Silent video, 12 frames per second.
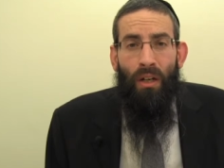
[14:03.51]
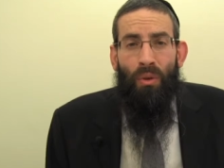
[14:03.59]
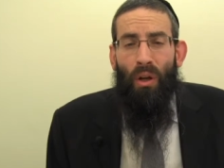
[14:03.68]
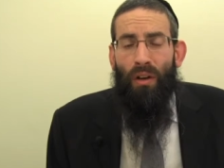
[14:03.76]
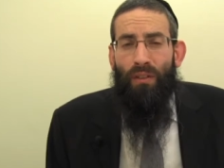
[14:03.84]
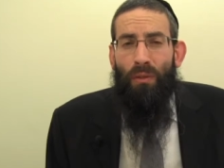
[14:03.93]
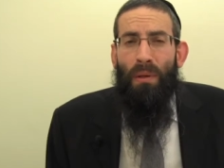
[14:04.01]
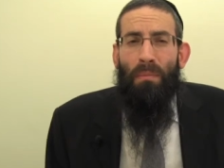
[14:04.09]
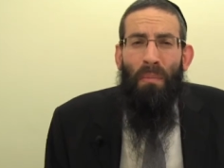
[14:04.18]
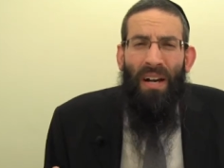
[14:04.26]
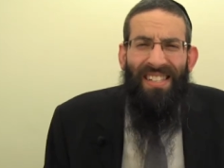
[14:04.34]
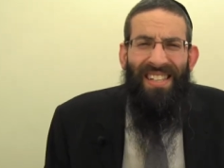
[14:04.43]
In order to be
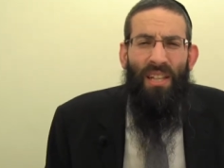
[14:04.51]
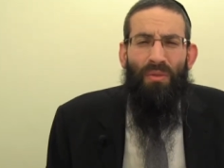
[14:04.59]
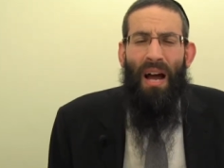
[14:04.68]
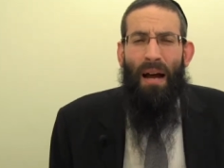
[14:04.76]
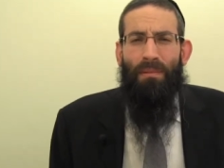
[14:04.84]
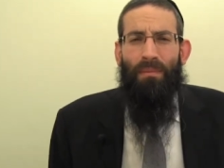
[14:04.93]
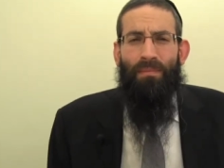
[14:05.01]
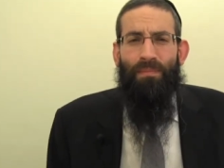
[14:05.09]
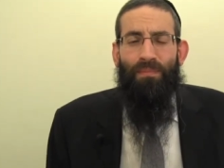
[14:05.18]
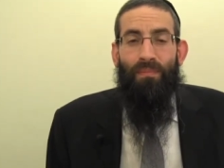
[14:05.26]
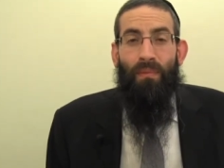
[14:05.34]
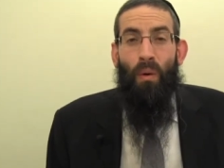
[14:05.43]
mighty the rabbim,
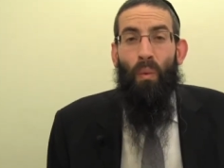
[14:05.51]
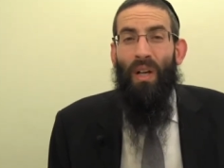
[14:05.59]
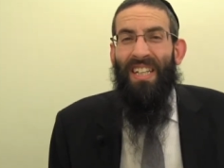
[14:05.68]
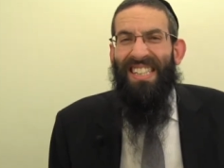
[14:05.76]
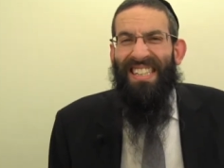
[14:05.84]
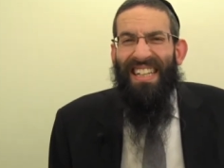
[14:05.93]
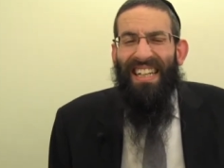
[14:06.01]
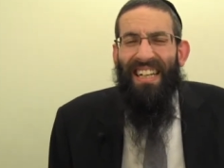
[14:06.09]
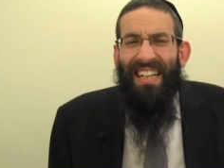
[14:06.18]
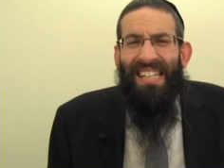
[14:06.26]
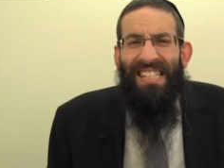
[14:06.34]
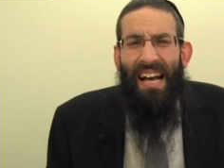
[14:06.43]
one needs to eat
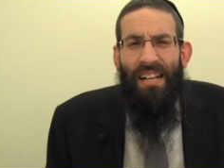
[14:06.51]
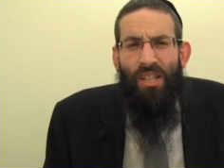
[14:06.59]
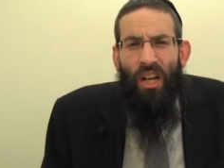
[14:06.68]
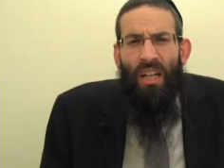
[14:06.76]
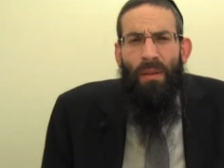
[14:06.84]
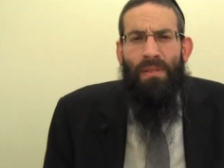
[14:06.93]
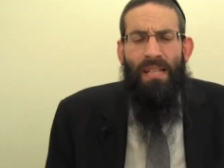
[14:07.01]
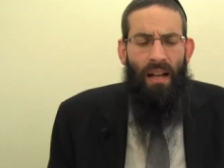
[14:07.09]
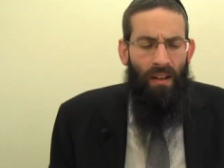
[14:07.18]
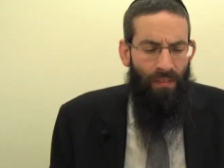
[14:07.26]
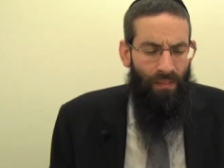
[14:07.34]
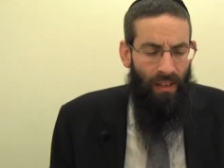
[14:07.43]
a Kezayis Dagan
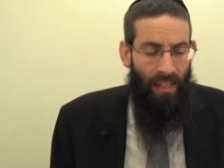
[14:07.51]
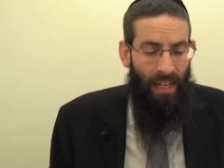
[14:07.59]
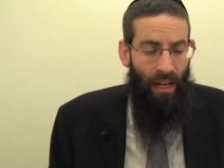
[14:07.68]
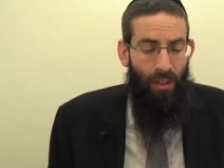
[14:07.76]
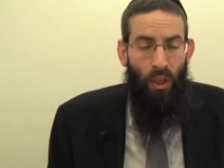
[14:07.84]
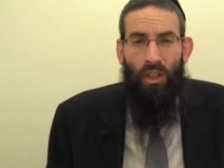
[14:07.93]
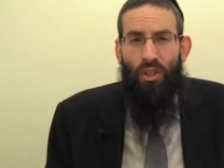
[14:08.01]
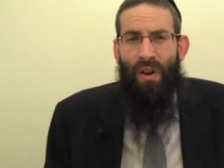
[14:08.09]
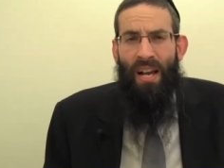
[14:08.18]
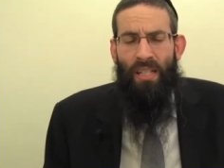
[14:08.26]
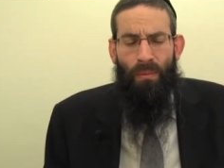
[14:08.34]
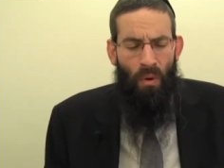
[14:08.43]
himself, and here he only
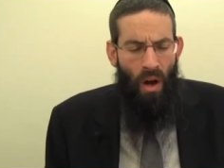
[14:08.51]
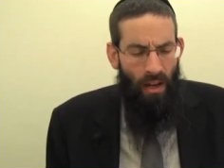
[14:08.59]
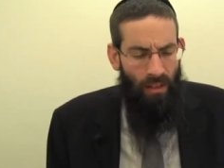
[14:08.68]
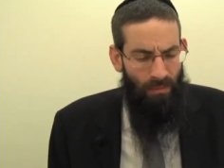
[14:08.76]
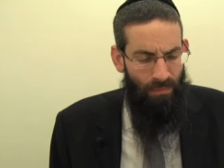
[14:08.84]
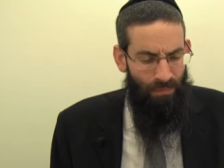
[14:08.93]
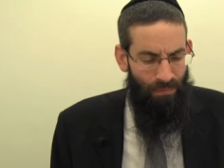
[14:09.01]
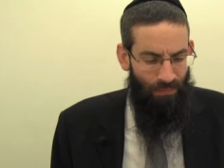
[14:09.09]
drank some wine.